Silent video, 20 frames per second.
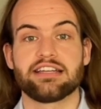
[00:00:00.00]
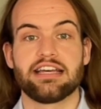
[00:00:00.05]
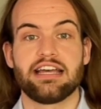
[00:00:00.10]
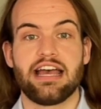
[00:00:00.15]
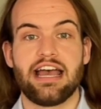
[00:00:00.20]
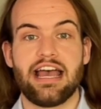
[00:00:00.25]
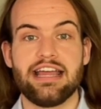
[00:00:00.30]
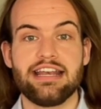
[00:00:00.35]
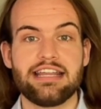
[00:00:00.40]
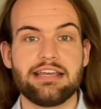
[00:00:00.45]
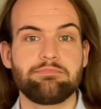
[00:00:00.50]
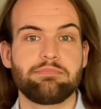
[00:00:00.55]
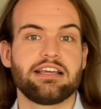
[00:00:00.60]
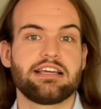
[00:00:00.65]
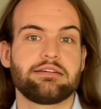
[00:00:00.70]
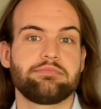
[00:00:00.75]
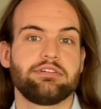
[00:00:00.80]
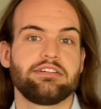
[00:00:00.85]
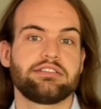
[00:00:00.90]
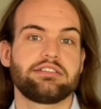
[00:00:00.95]
and
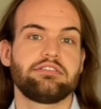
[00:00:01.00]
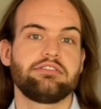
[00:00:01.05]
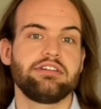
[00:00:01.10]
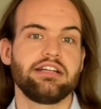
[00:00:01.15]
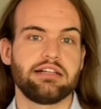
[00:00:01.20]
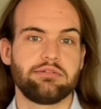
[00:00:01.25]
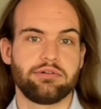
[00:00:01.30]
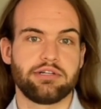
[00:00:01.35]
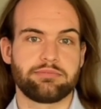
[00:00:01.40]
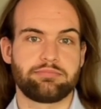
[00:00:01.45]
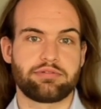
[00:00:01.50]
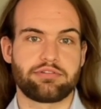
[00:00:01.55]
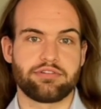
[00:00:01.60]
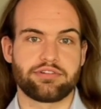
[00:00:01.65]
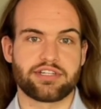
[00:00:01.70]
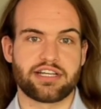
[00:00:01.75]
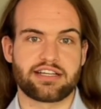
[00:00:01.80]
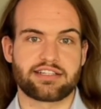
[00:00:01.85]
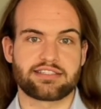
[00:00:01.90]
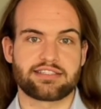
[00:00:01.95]
applicable to real-world
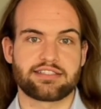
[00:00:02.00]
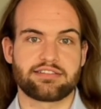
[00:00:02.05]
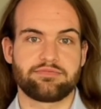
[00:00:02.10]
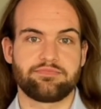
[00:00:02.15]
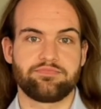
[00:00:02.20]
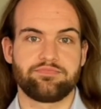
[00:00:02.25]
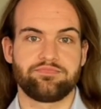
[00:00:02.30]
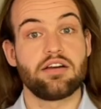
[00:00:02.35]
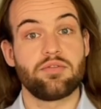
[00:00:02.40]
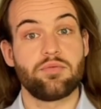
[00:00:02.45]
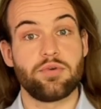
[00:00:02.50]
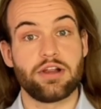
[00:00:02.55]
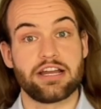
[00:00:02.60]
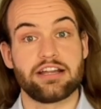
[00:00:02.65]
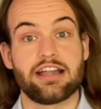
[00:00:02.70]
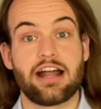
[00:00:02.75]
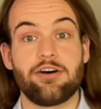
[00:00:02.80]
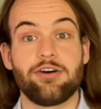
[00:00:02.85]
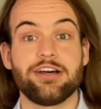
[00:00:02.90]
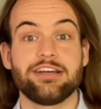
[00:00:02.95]
projects. We are
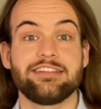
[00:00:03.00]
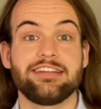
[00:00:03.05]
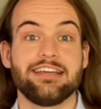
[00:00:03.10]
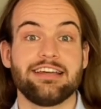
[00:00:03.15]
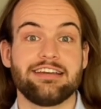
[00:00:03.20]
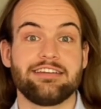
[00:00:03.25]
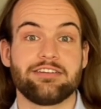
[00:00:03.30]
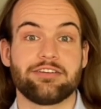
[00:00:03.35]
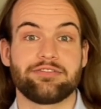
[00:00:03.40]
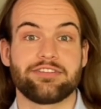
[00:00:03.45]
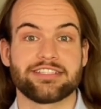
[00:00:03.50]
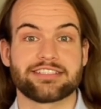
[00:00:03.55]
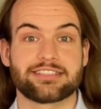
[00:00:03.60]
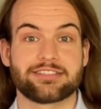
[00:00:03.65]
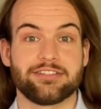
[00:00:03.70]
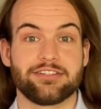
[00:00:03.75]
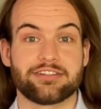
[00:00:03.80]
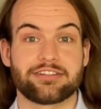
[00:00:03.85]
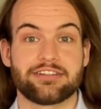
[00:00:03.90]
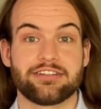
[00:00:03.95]
now at the end of this
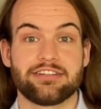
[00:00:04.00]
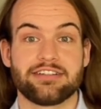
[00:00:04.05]
talk.